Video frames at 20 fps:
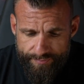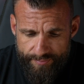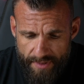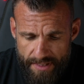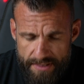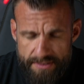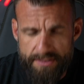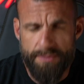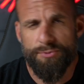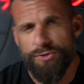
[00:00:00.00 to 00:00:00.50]

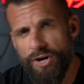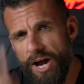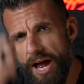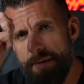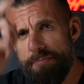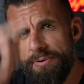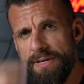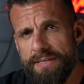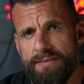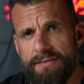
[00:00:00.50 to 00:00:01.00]

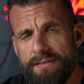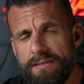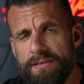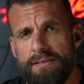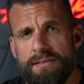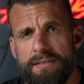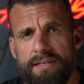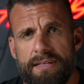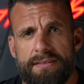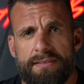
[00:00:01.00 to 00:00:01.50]
subscribe, hit the
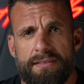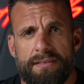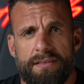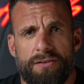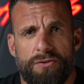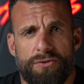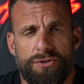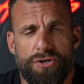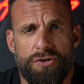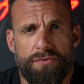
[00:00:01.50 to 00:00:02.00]
hit the
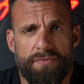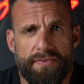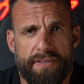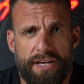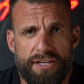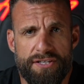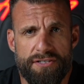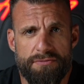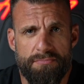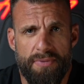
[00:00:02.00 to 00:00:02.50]
little notification